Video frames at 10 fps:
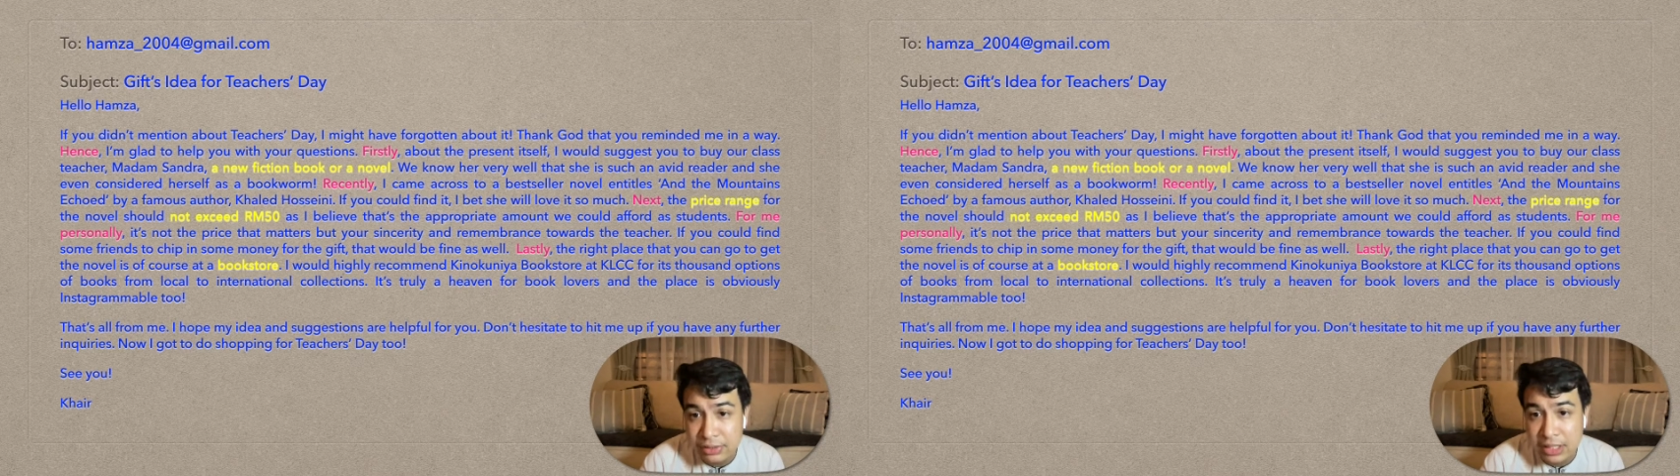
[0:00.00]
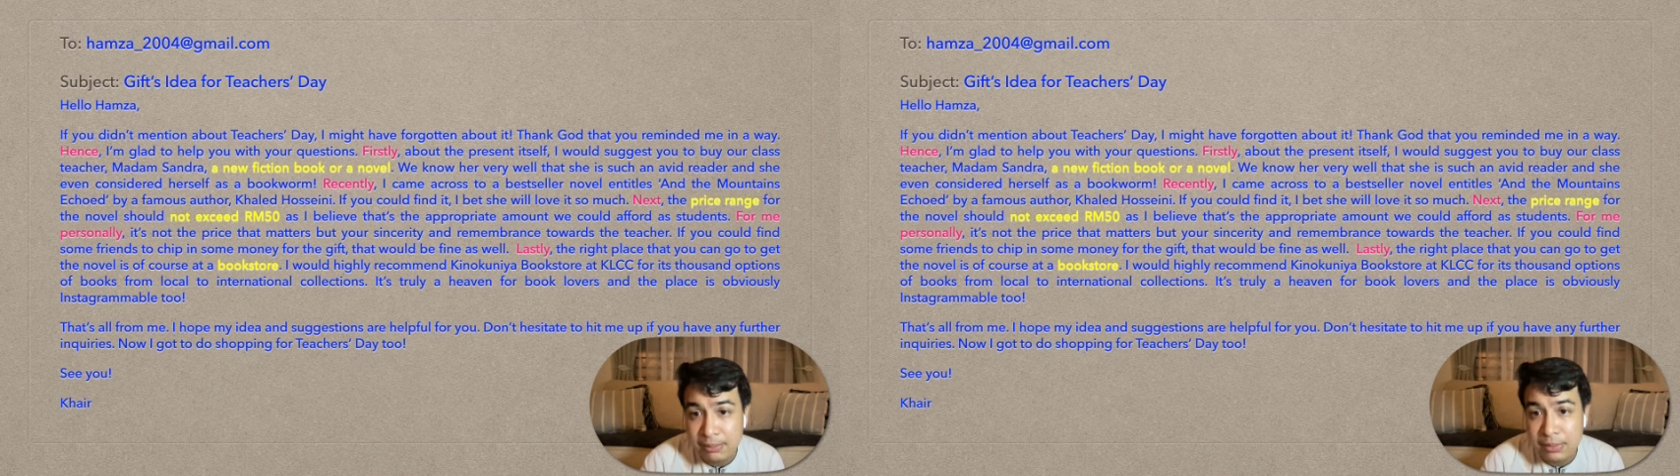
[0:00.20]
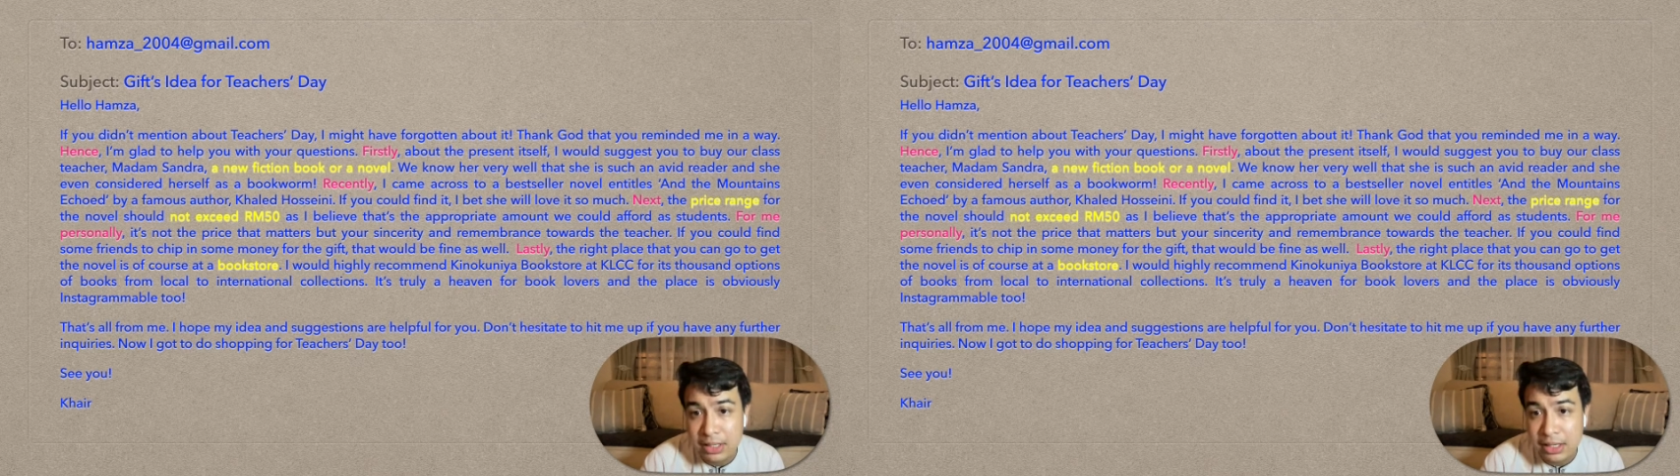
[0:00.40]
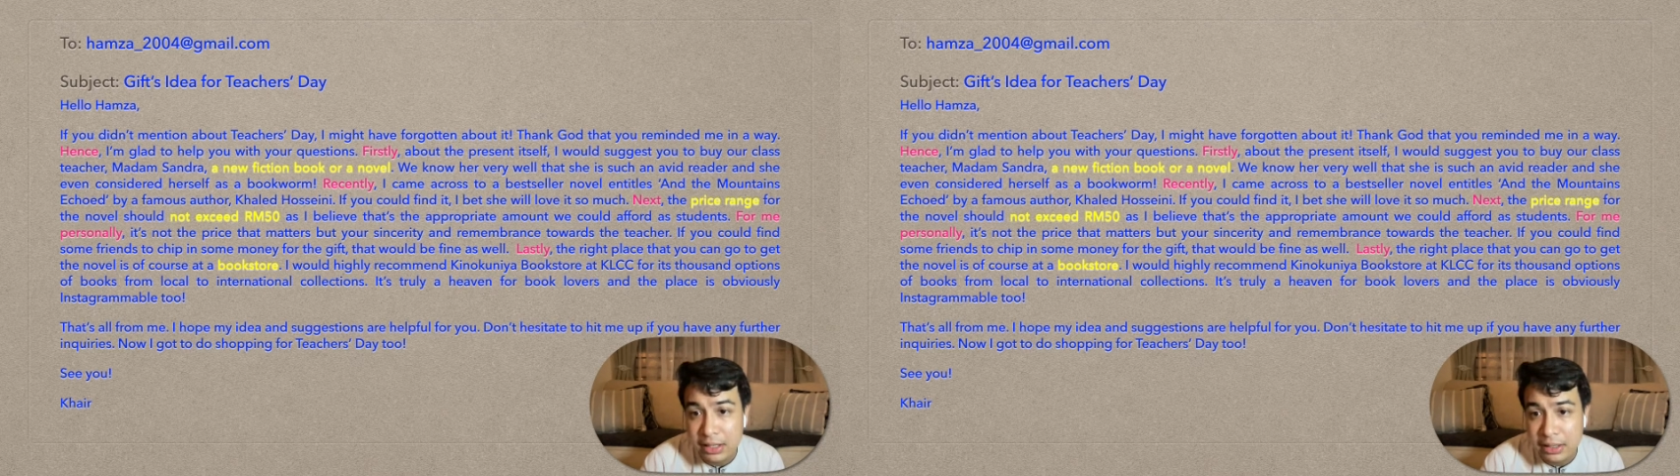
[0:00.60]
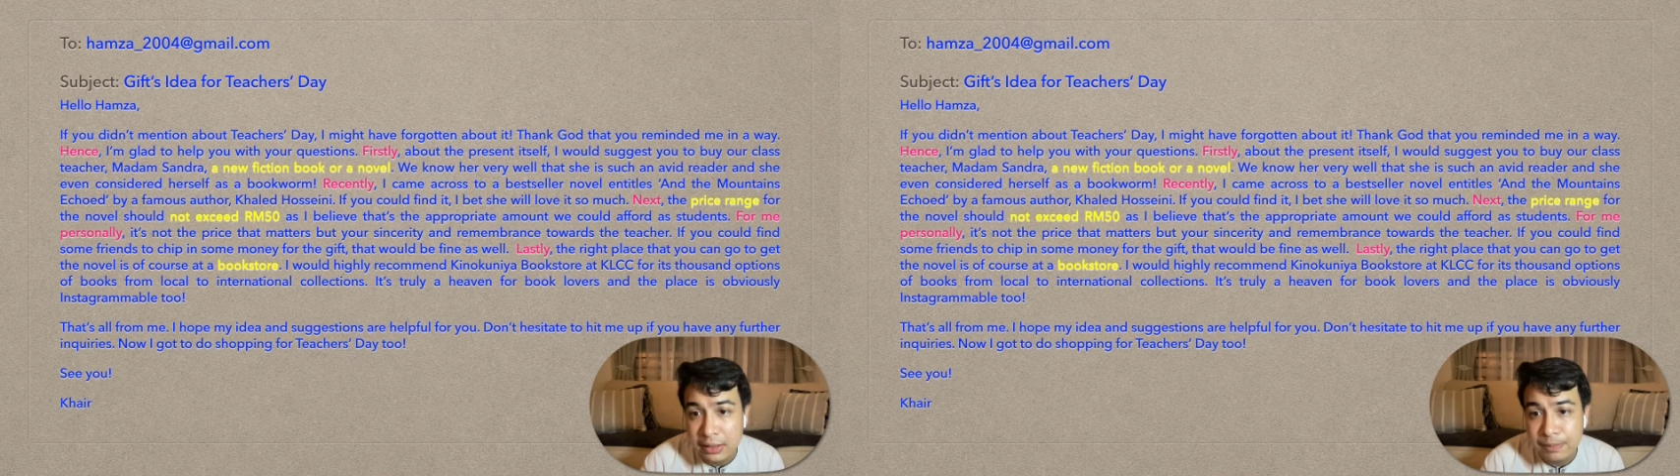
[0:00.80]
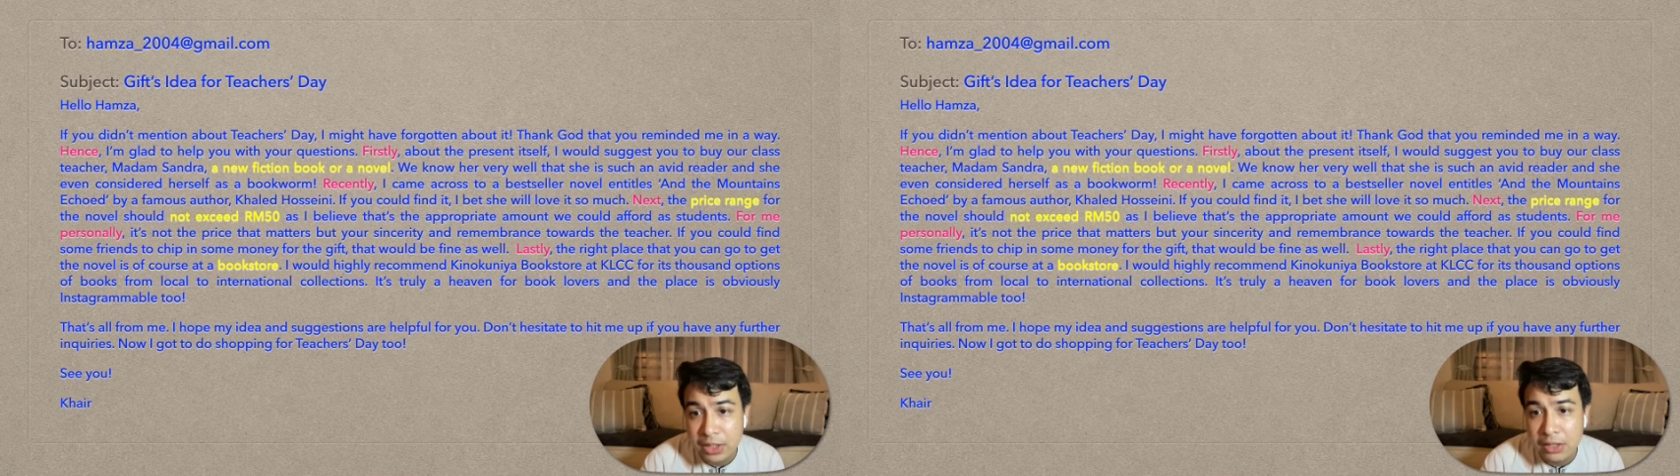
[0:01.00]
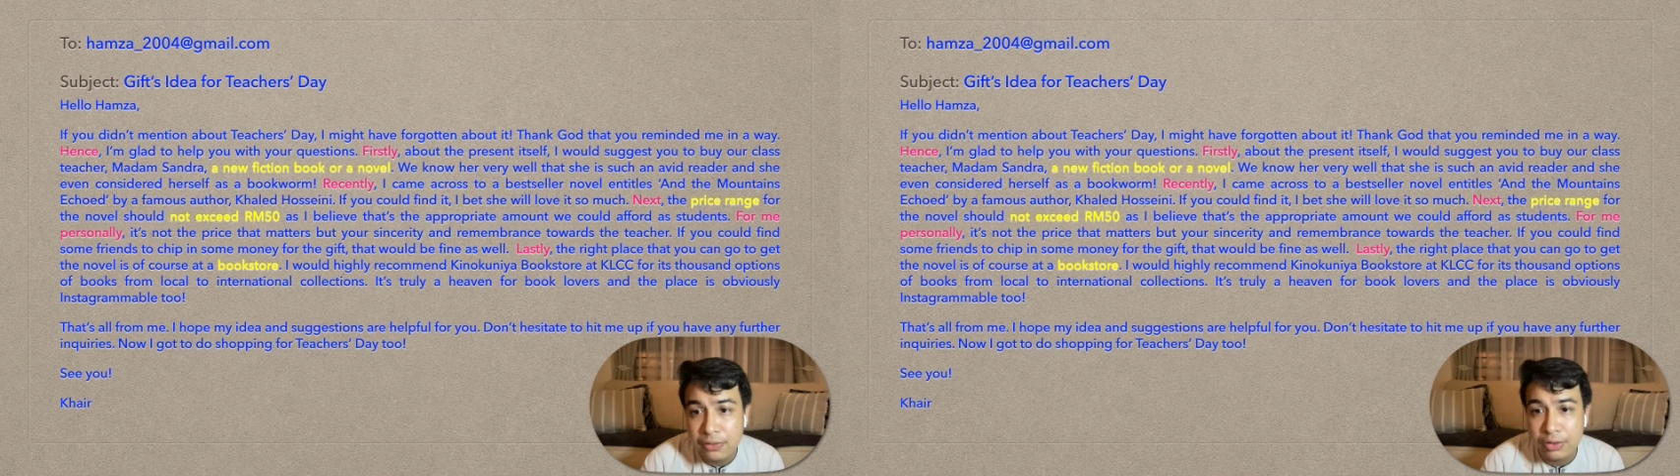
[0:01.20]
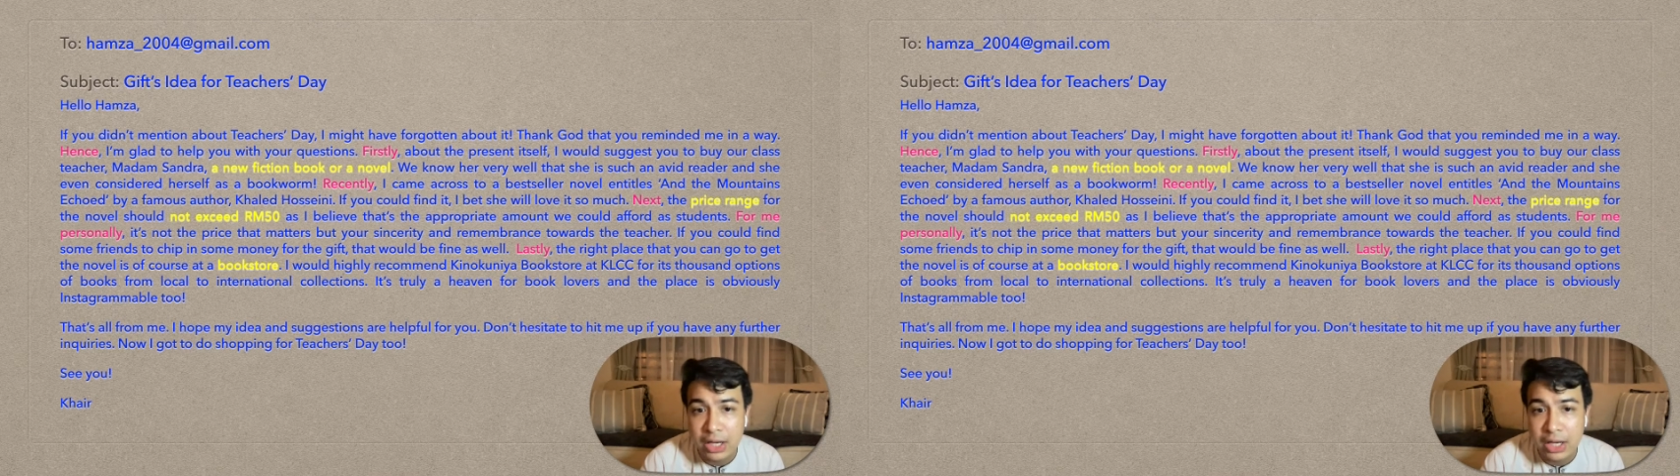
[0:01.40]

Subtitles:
to hit me up if you